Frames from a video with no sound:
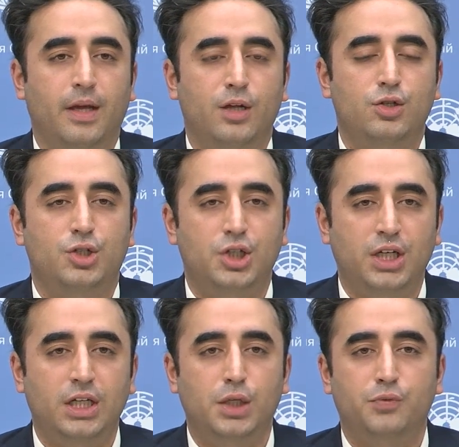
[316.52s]

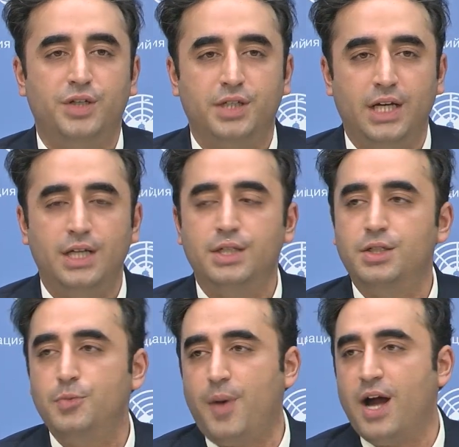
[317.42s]
She returned
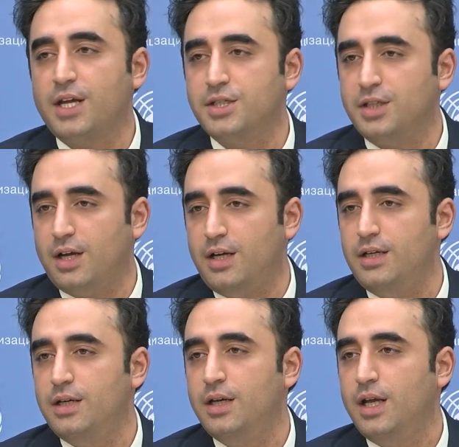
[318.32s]
to Pakistan
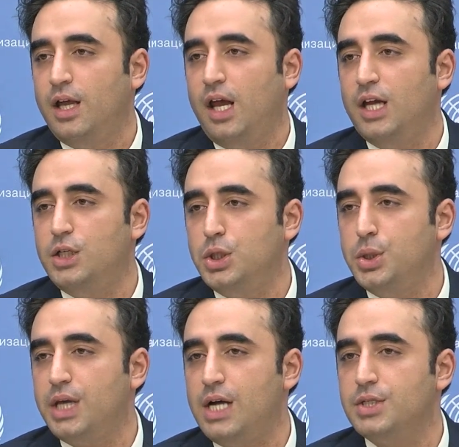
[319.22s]
in
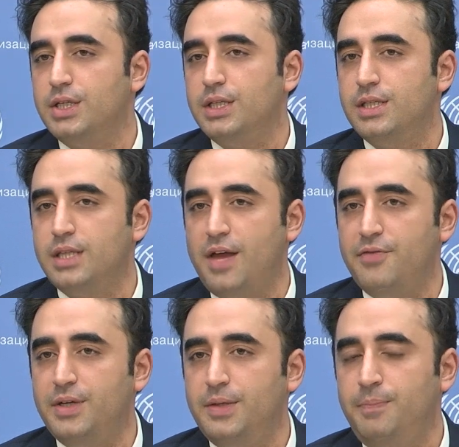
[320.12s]

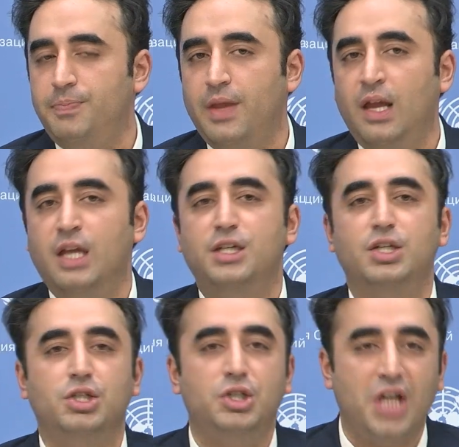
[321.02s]
2007 to
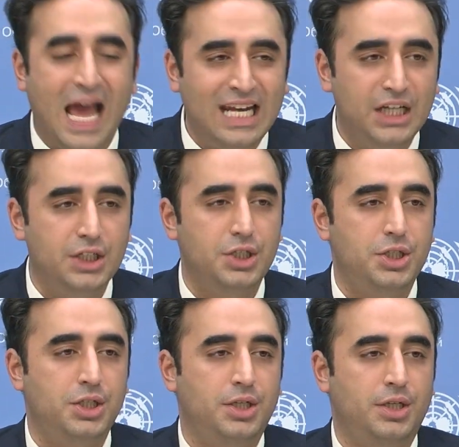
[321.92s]

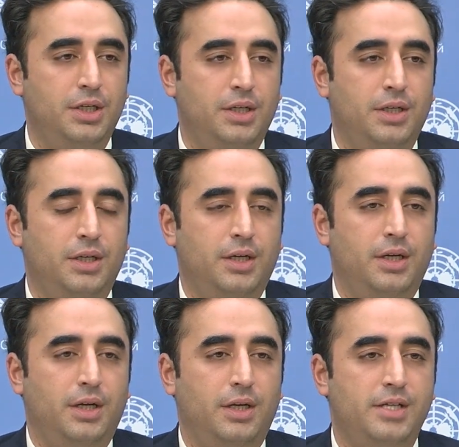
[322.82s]
challenge
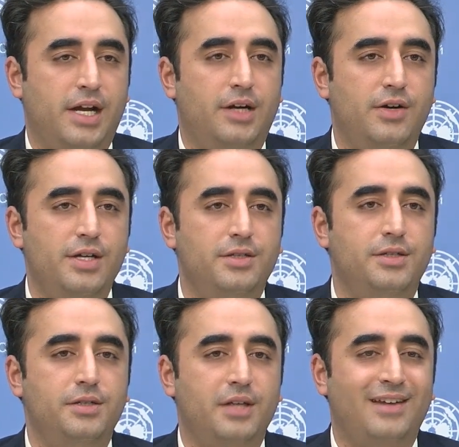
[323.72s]

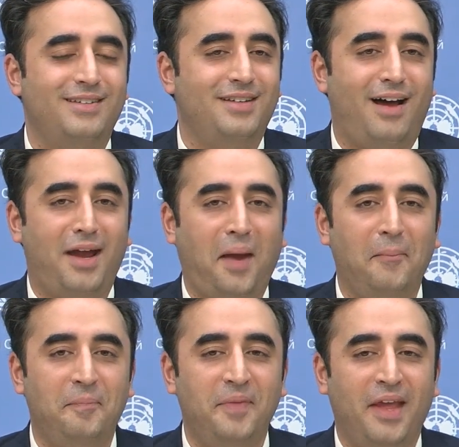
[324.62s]
terrorists at a
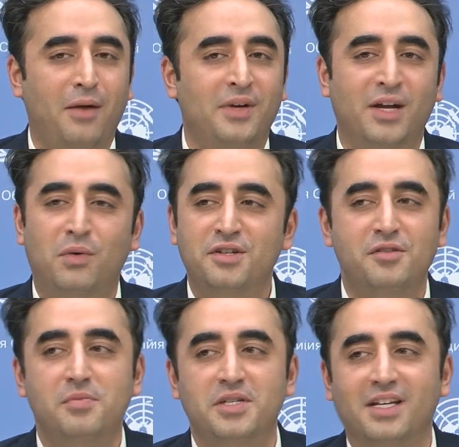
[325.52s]
time when it
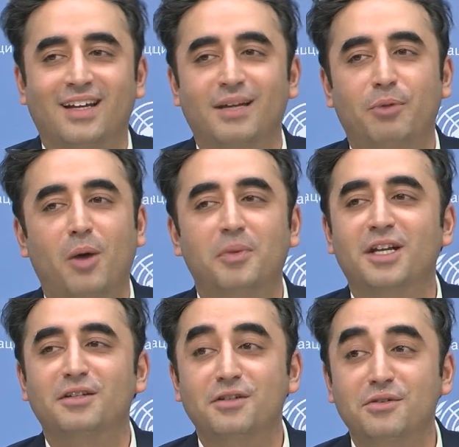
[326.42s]
wasn't particularly
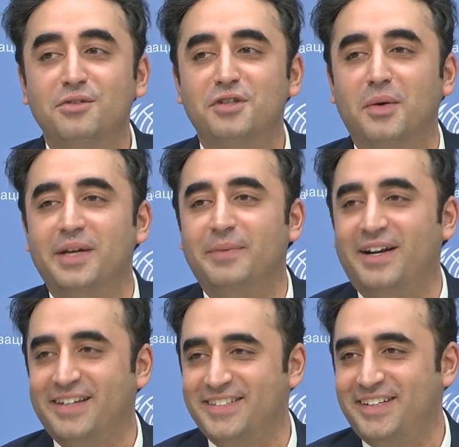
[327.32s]
popular to do so in
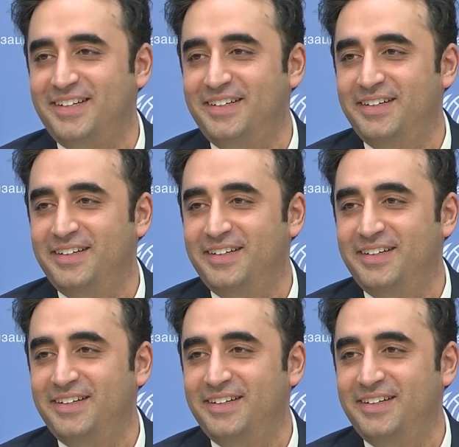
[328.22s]
Pakistan.